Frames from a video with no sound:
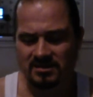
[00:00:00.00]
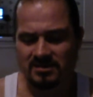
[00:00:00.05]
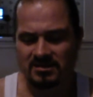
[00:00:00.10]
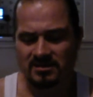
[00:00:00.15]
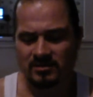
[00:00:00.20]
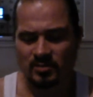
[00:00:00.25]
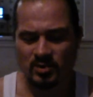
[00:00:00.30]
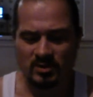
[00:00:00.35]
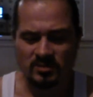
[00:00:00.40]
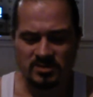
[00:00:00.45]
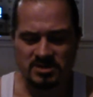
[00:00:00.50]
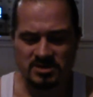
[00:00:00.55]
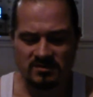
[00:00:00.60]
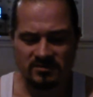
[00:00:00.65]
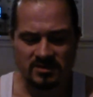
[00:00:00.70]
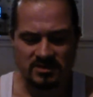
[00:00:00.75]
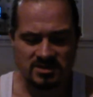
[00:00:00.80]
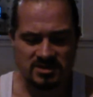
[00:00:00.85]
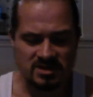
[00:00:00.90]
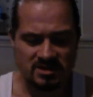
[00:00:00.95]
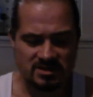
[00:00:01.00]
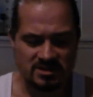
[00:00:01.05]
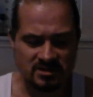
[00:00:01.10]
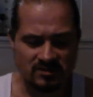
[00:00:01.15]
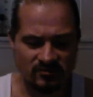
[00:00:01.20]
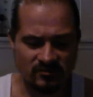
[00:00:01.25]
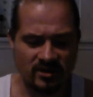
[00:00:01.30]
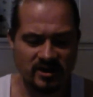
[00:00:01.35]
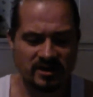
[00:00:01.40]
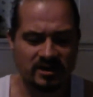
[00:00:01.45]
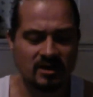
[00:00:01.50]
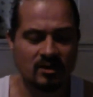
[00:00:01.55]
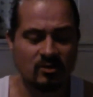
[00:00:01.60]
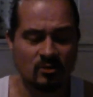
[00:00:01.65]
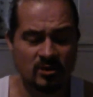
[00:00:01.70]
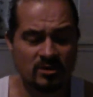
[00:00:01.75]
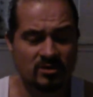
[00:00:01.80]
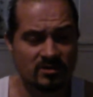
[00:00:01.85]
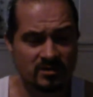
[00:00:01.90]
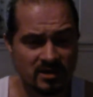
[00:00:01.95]
the purpose of it is just to find out
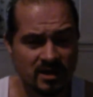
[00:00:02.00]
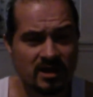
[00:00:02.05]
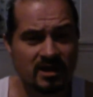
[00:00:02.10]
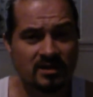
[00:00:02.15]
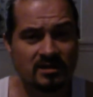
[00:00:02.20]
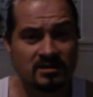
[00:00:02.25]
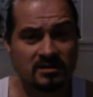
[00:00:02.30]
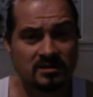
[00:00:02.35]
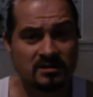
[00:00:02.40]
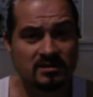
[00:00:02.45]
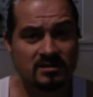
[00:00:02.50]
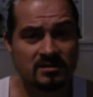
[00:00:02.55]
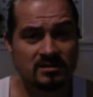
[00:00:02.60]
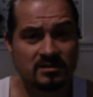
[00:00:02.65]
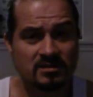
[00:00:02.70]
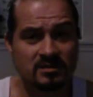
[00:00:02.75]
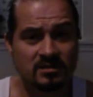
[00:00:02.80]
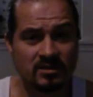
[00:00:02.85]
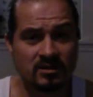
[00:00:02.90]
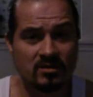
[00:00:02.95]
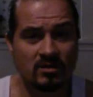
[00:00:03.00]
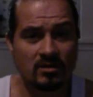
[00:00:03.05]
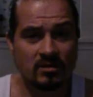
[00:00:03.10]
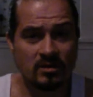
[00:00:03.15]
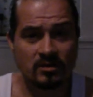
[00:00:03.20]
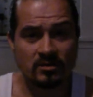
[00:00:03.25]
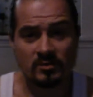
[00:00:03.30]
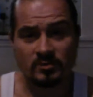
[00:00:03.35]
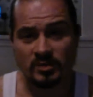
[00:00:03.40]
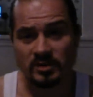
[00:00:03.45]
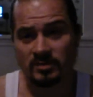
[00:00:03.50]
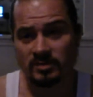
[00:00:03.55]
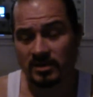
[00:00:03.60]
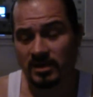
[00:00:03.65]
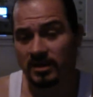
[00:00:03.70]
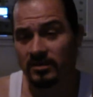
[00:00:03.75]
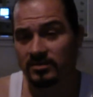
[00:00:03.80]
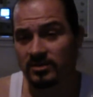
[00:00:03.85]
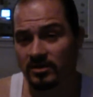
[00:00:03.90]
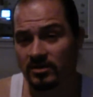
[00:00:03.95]
whether or not there are other people
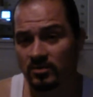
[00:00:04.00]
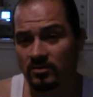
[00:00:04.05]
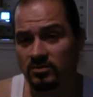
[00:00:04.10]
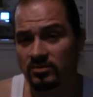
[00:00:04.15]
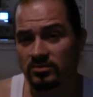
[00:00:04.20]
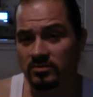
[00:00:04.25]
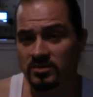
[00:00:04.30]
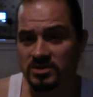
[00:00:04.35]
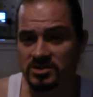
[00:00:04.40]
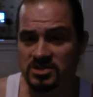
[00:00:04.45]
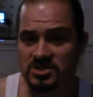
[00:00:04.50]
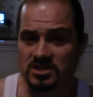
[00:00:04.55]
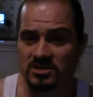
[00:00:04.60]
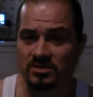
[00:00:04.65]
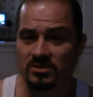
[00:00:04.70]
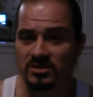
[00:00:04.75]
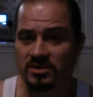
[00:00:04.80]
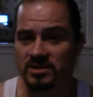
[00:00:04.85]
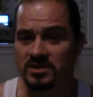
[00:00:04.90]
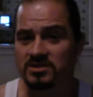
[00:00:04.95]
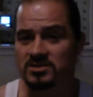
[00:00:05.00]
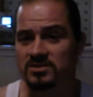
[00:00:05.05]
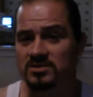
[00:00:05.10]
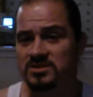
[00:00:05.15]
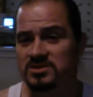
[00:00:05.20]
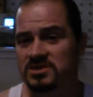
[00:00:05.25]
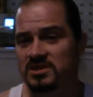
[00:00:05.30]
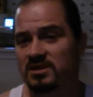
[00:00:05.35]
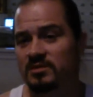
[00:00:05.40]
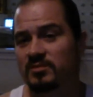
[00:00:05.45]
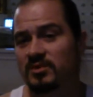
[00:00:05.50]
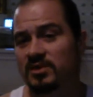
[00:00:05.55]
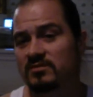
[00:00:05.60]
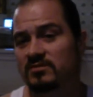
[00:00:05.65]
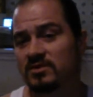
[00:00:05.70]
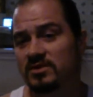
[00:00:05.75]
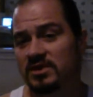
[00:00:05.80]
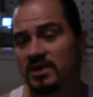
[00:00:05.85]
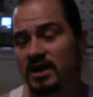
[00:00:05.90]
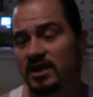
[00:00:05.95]
out there who do consider things on the same
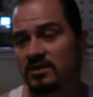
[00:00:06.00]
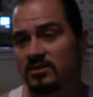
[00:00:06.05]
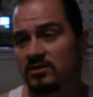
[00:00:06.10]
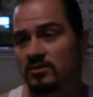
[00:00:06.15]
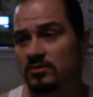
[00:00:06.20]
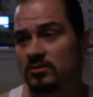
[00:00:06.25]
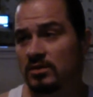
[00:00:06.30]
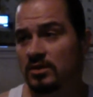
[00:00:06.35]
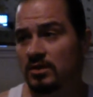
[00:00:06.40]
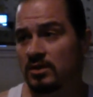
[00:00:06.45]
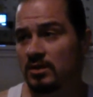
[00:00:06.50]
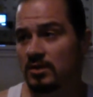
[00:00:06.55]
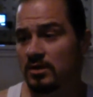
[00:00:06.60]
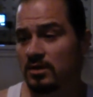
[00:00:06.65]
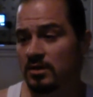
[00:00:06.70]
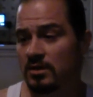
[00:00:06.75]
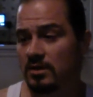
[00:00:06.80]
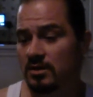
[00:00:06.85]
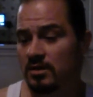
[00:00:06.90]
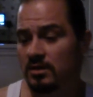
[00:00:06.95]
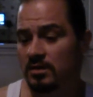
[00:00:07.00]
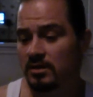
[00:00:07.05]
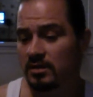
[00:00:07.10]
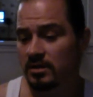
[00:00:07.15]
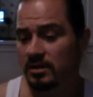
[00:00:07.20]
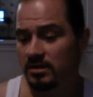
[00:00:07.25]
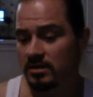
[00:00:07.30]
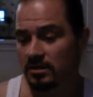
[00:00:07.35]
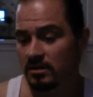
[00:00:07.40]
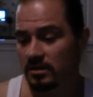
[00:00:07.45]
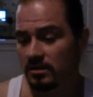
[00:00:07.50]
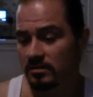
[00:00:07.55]
level that I do. And,